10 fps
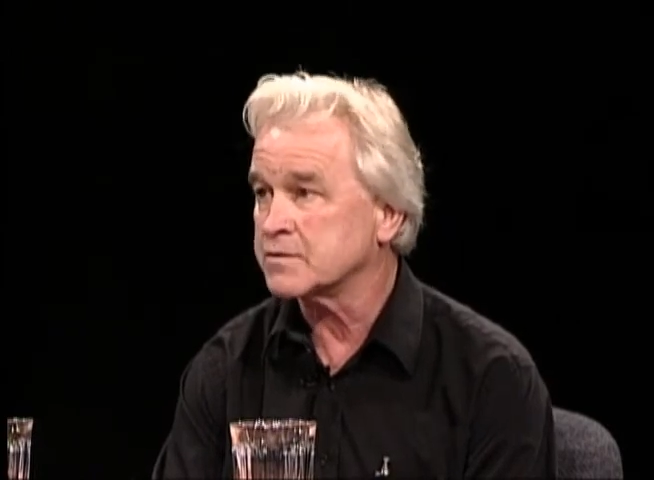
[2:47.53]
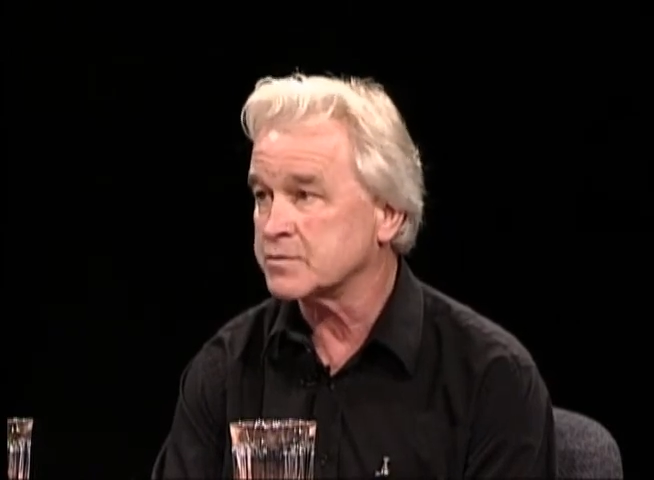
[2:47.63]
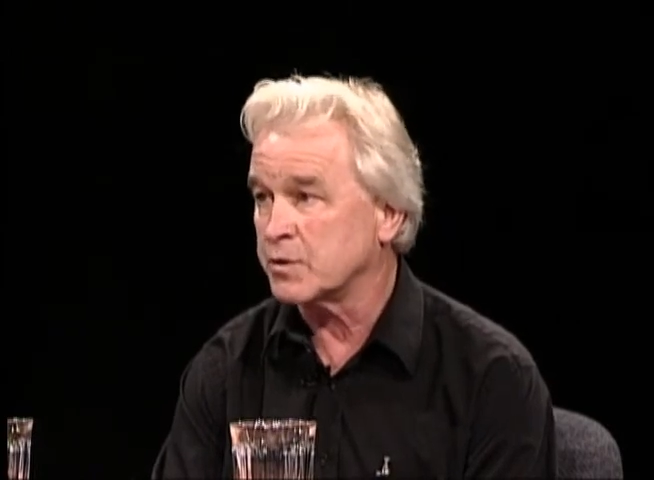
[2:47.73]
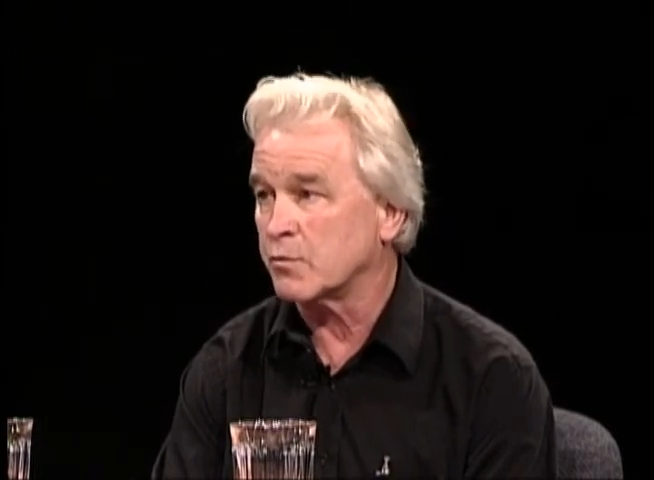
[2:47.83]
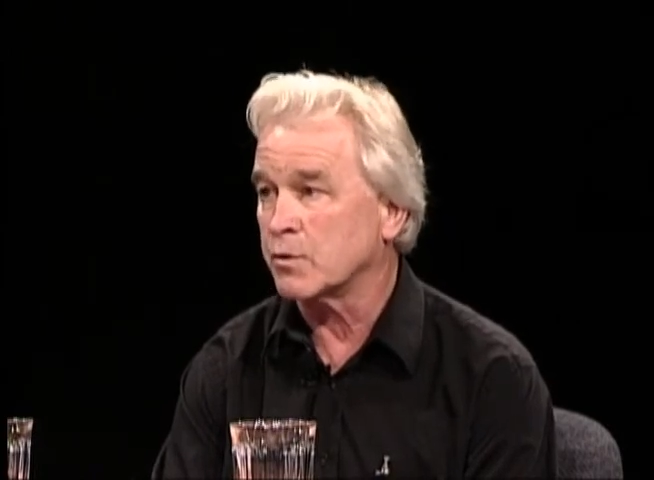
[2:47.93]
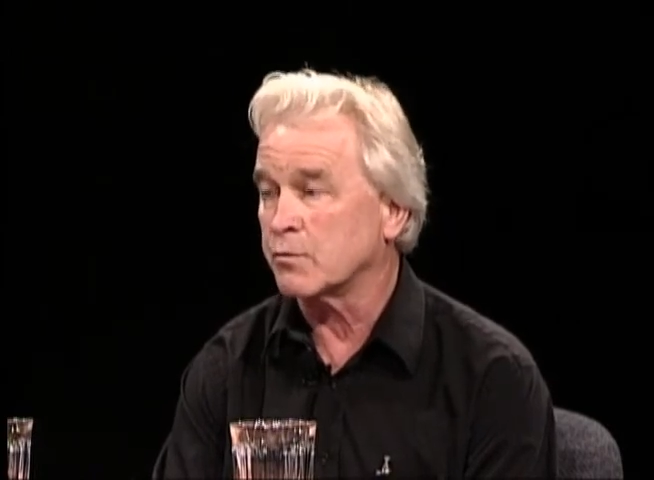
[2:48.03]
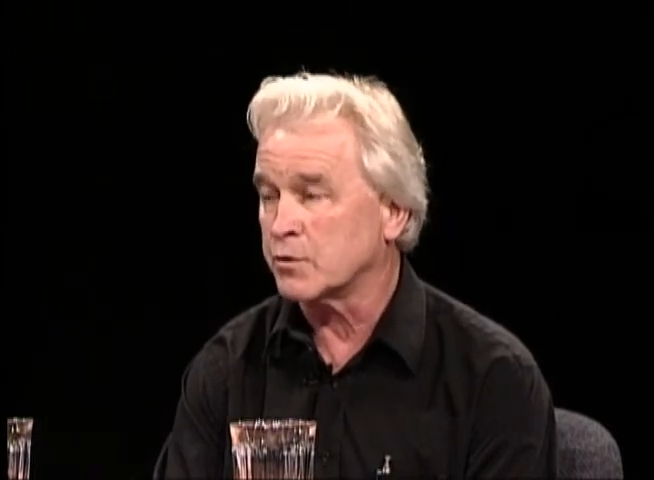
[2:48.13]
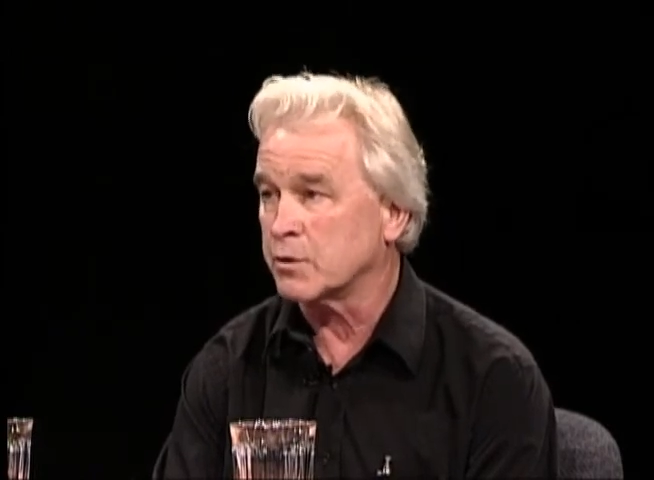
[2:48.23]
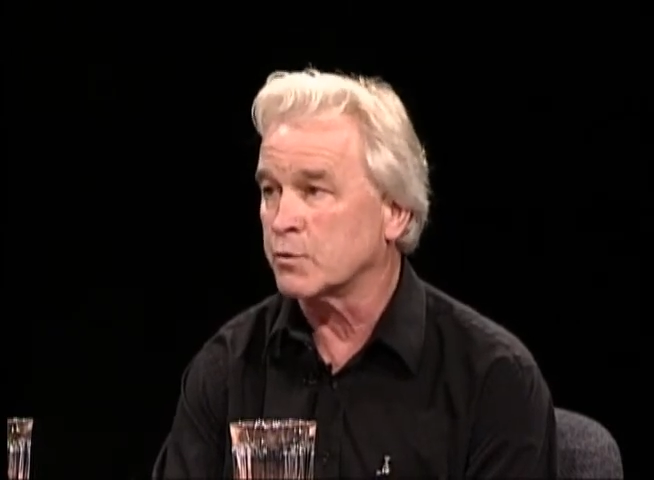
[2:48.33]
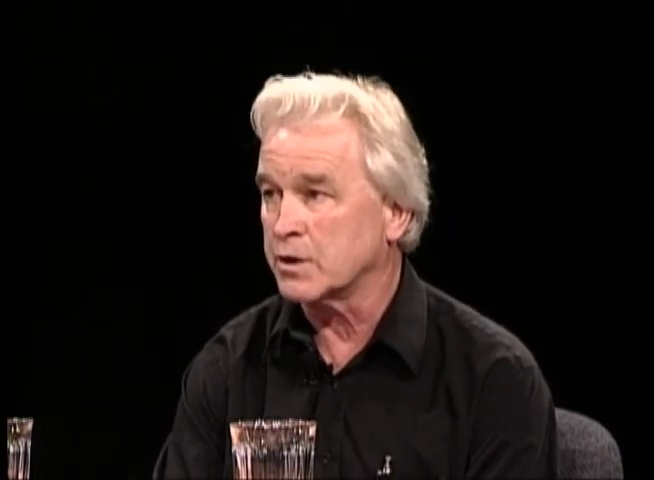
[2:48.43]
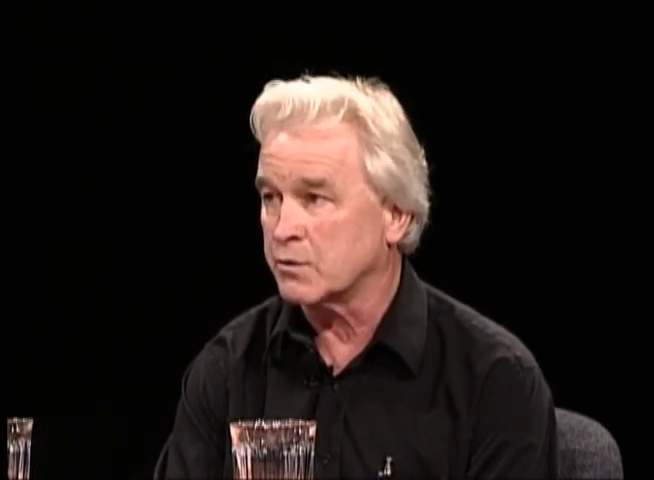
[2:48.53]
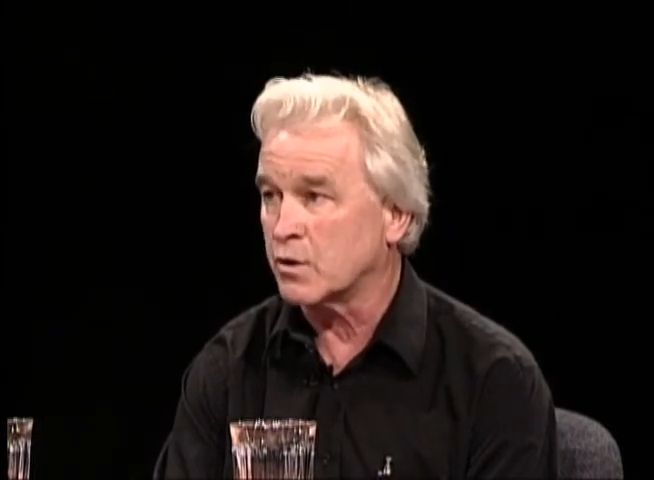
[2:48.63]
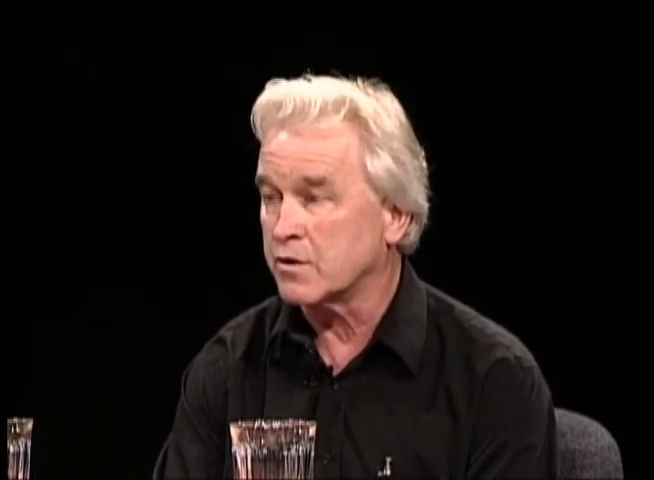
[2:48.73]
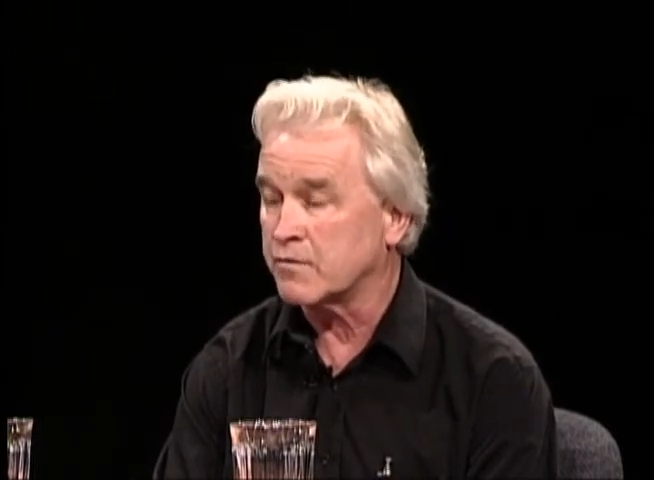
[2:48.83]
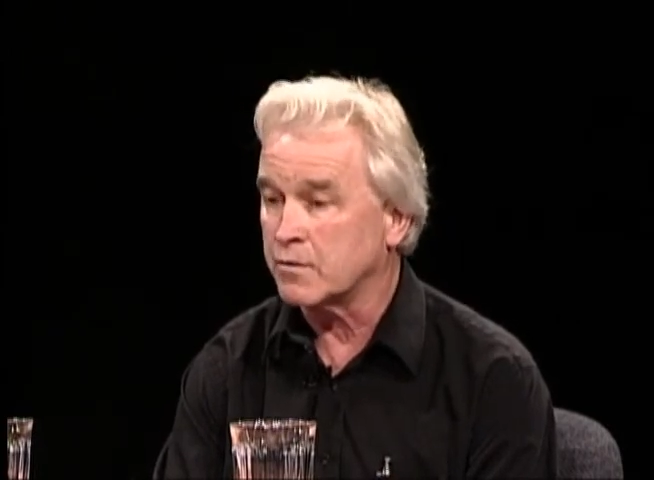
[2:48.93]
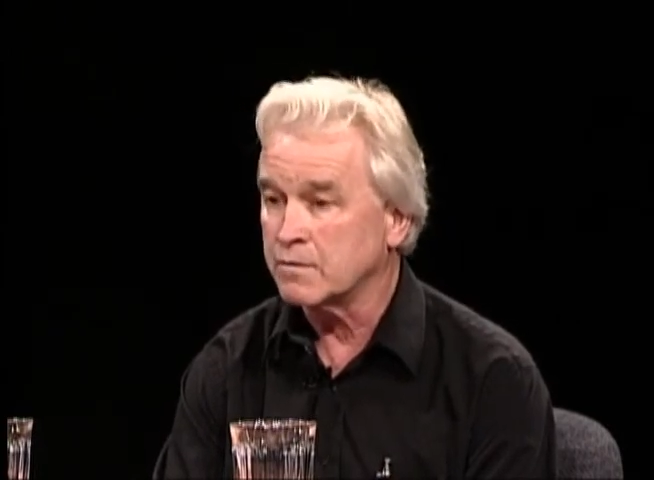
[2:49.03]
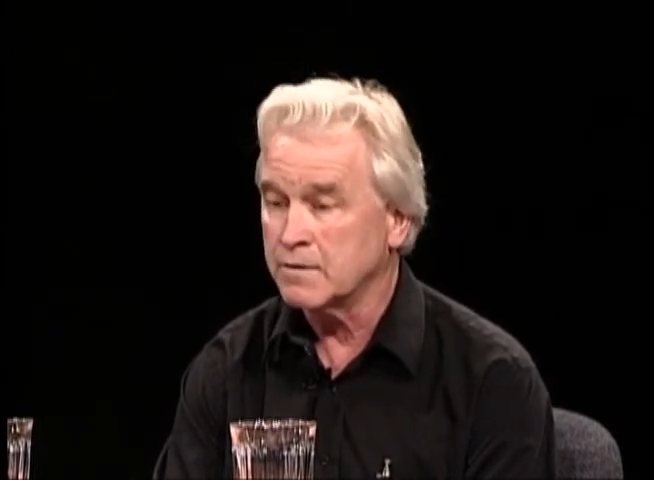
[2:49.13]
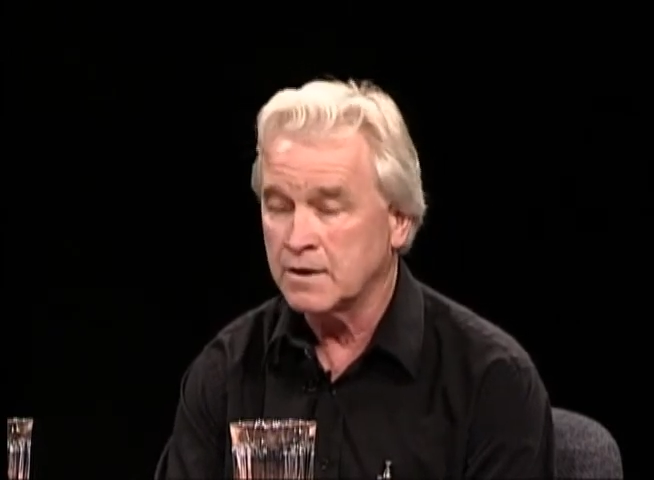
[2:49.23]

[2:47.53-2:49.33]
It's been really, really wonderful.